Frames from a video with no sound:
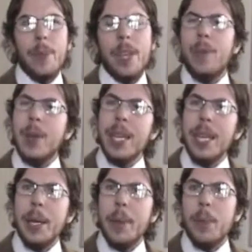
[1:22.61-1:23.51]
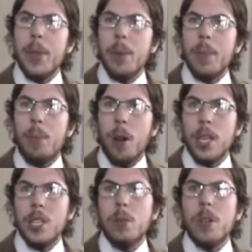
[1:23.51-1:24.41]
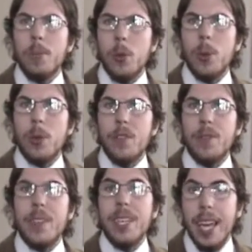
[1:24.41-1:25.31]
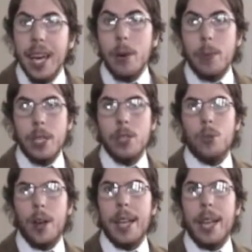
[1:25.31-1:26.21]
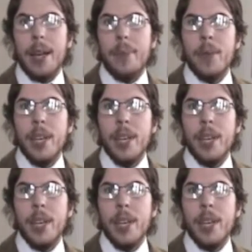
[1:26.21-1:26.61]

He really brought to it a mood of, yeah, we could try that.